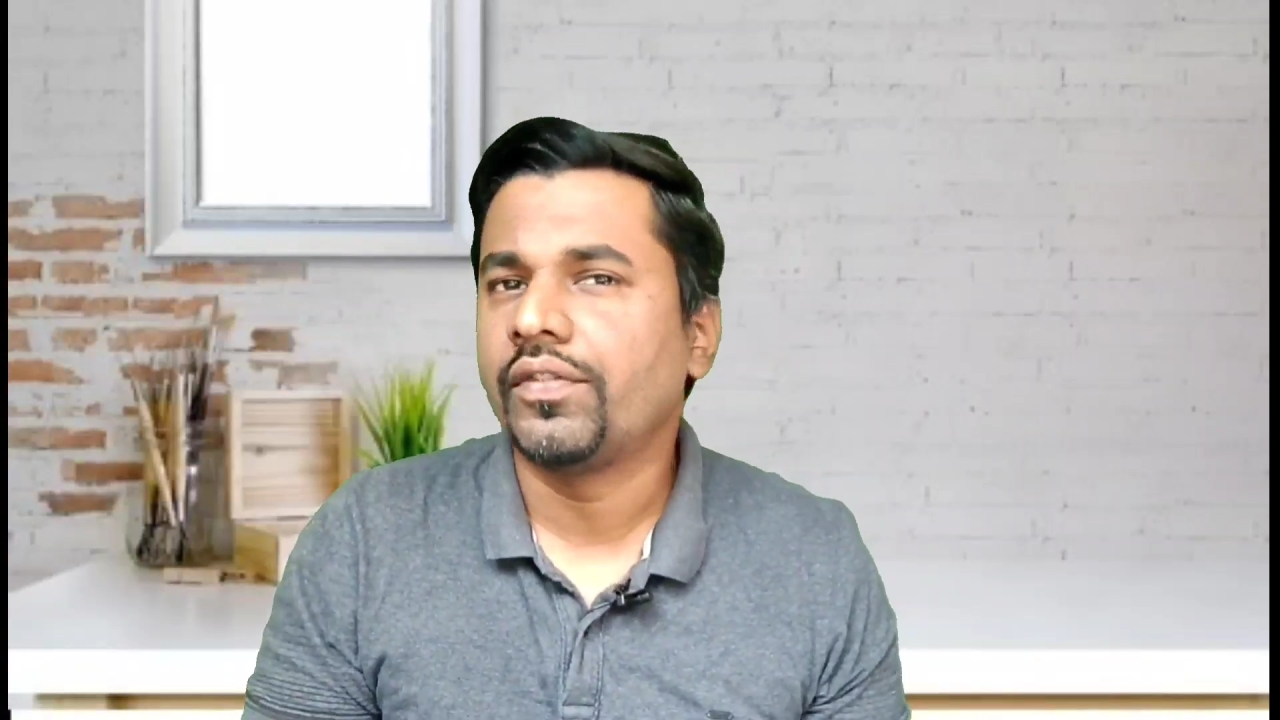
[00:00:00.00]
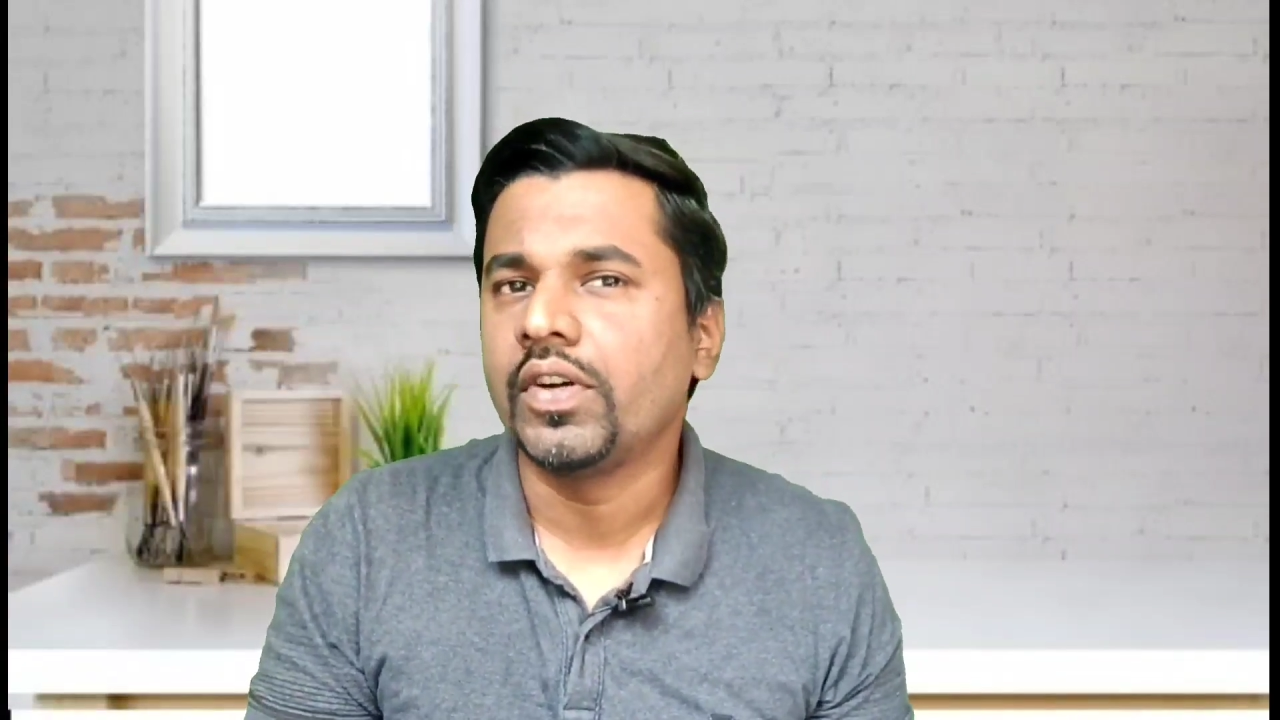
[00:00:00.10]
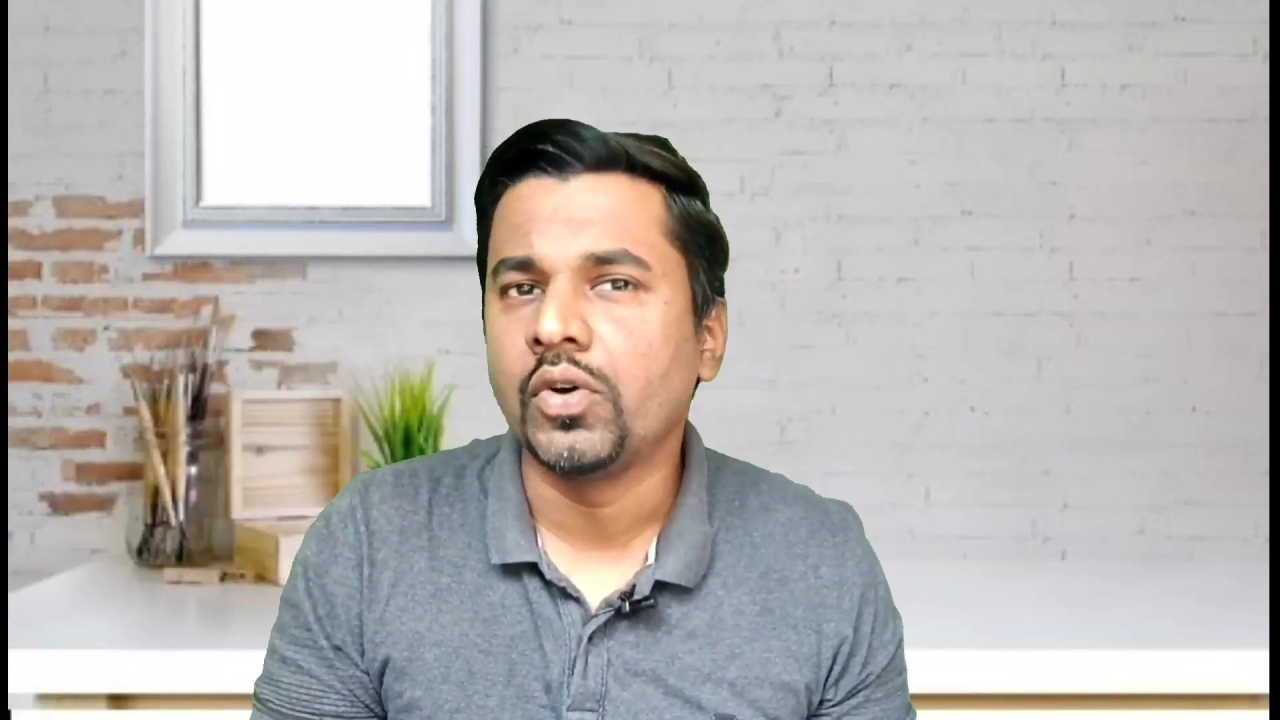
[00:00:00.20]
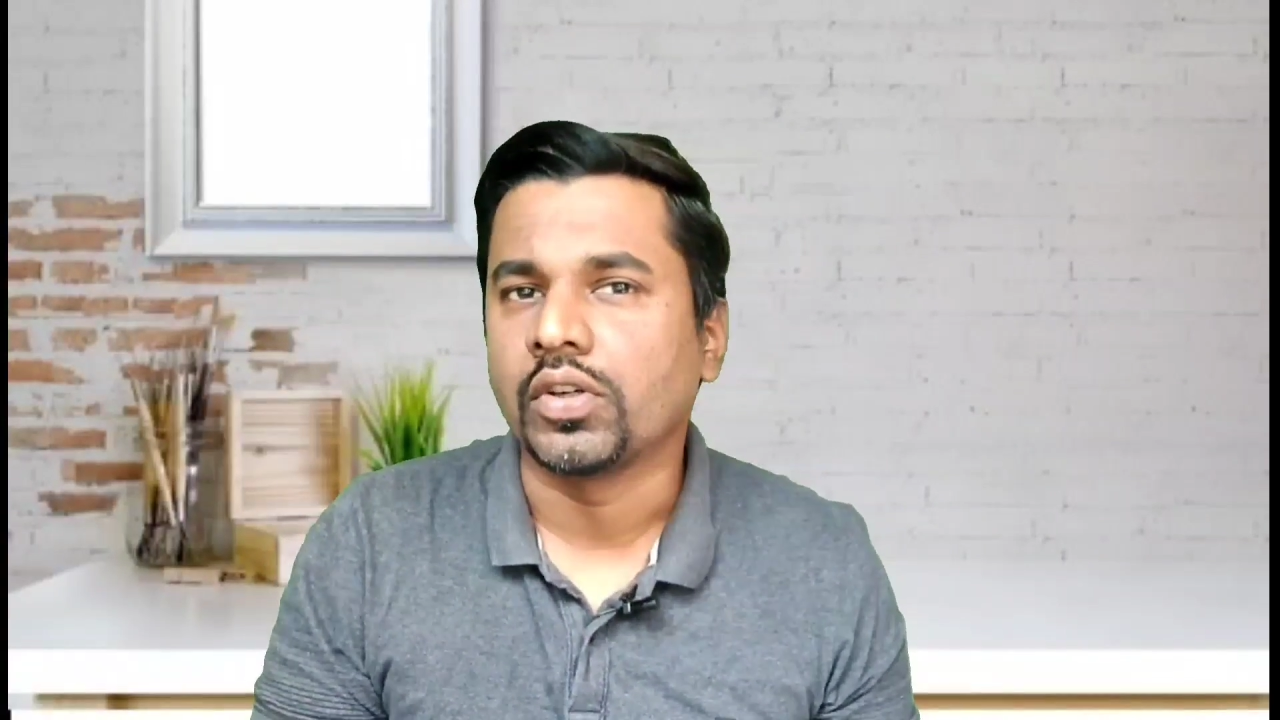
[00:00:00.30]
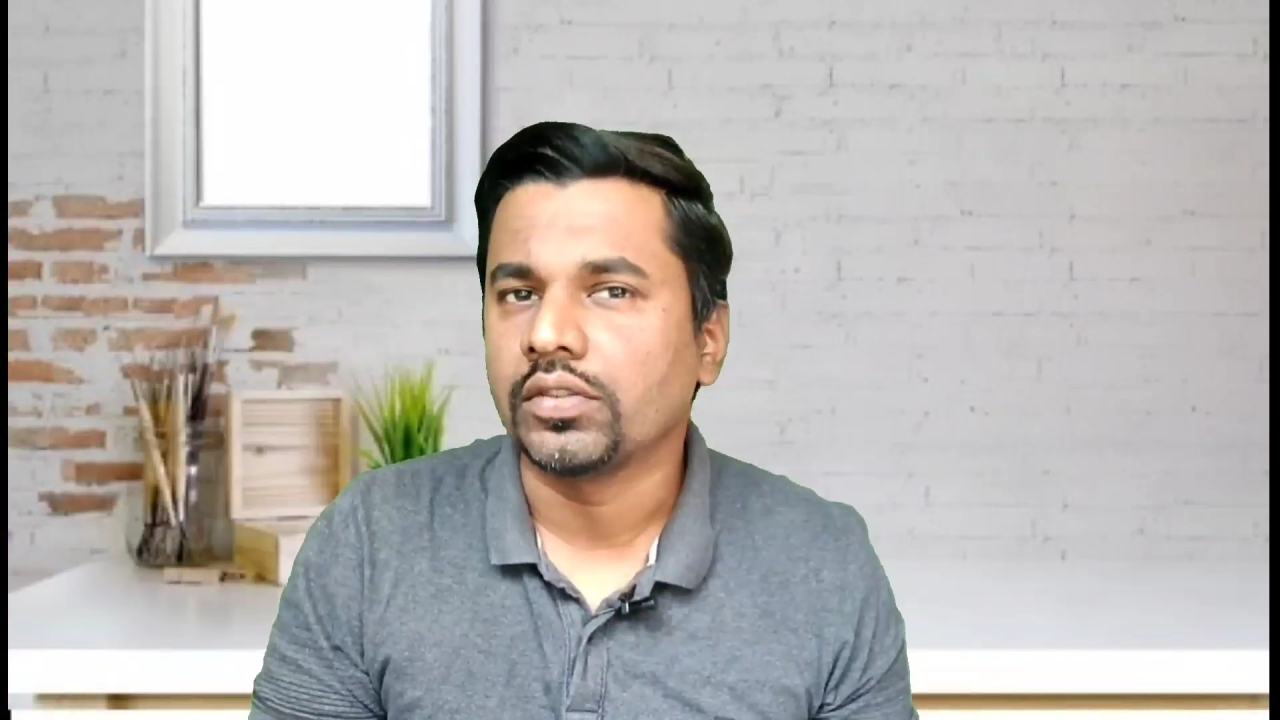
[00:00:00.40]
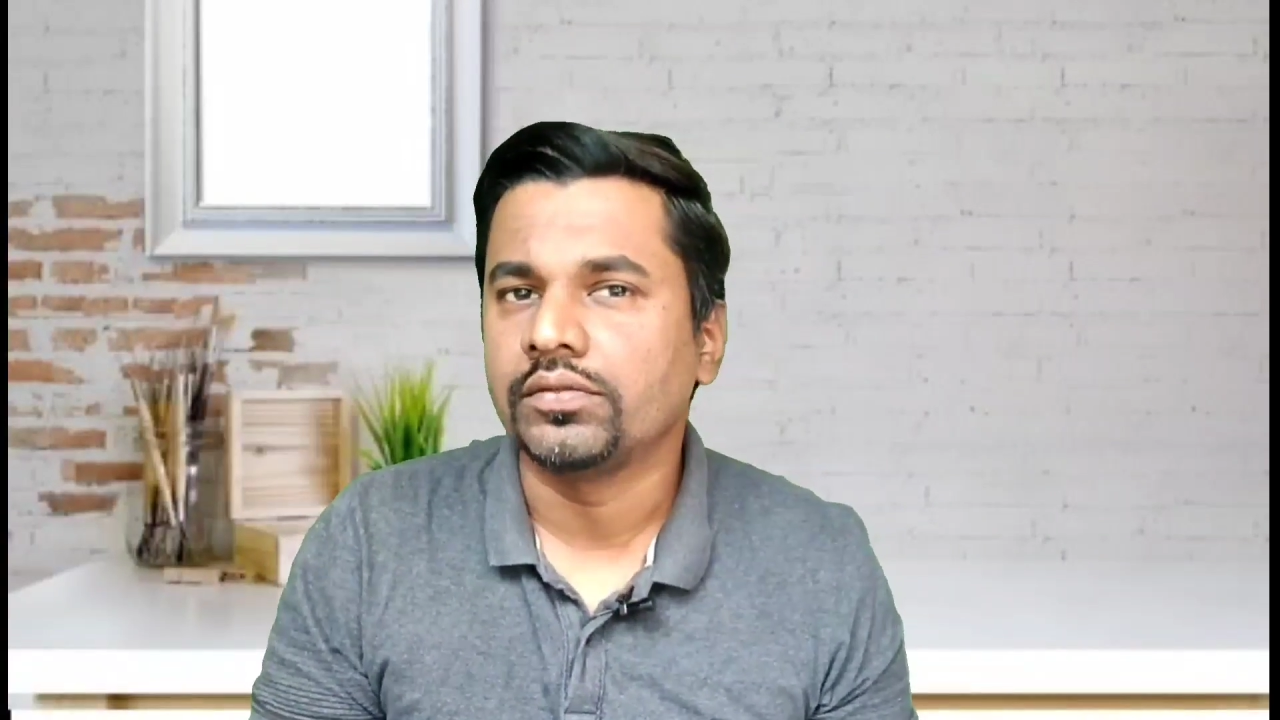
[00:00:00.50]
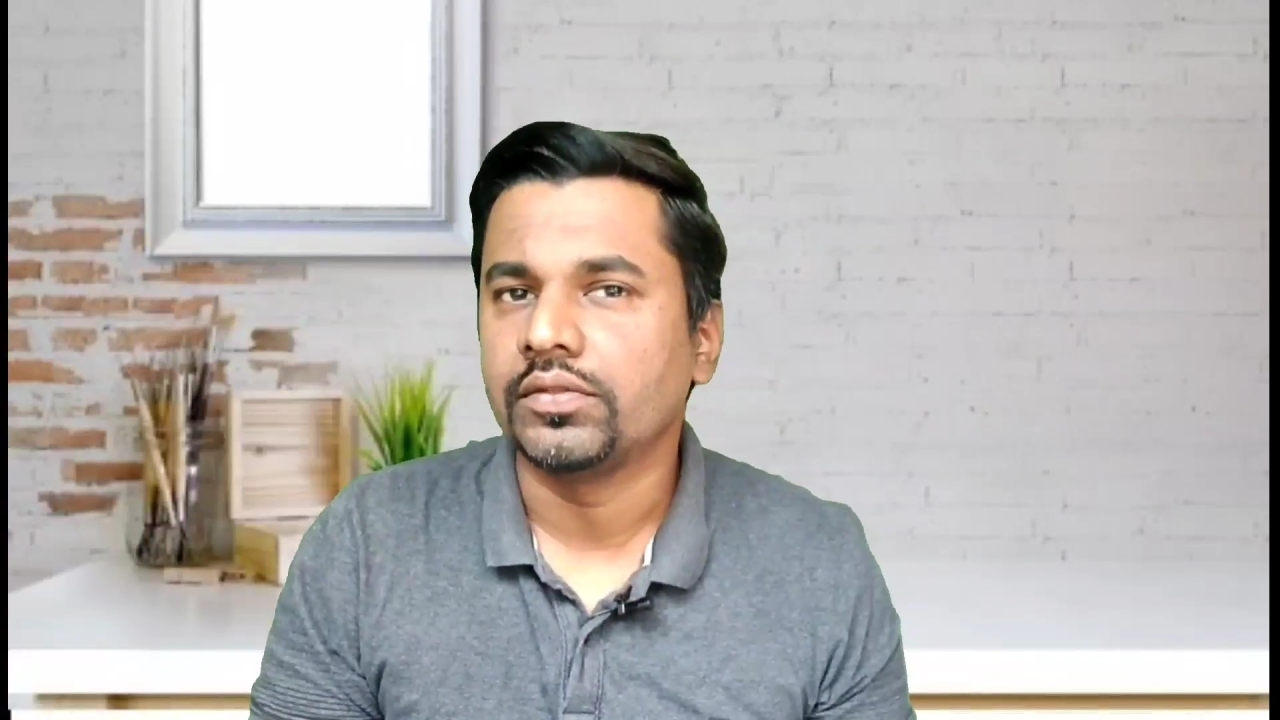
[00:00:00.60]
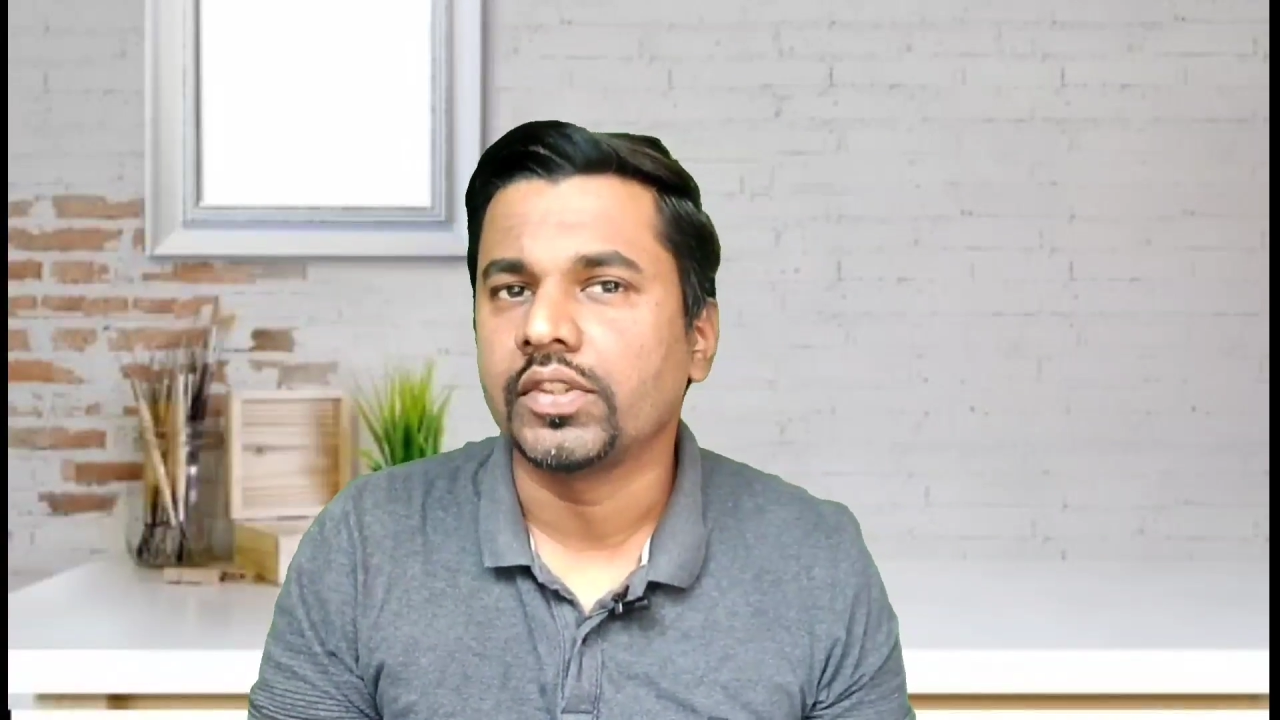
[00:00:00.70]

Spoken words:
of a hook.